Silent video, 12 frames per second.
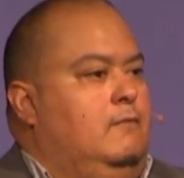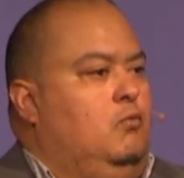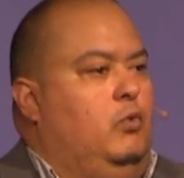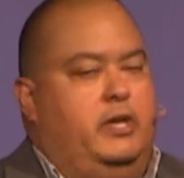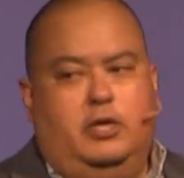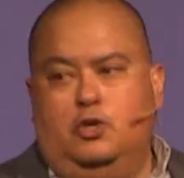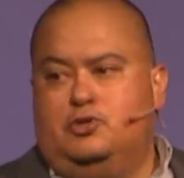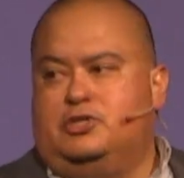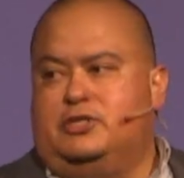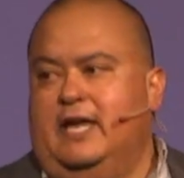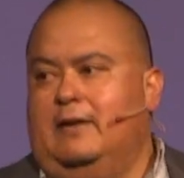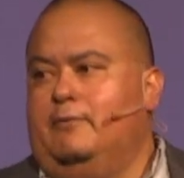when you
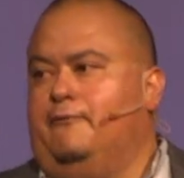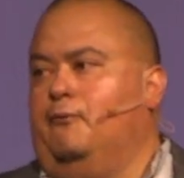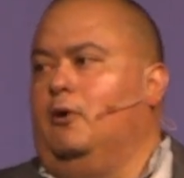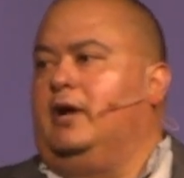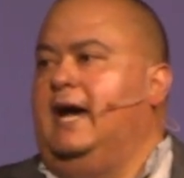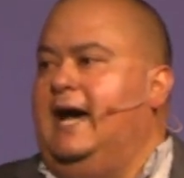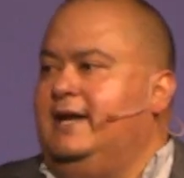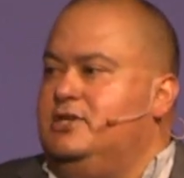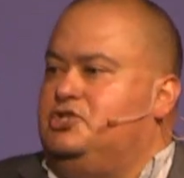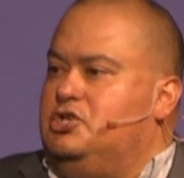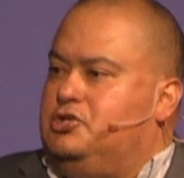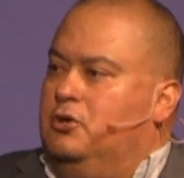stand before God, it's
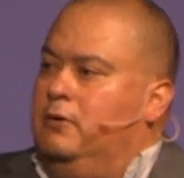just going to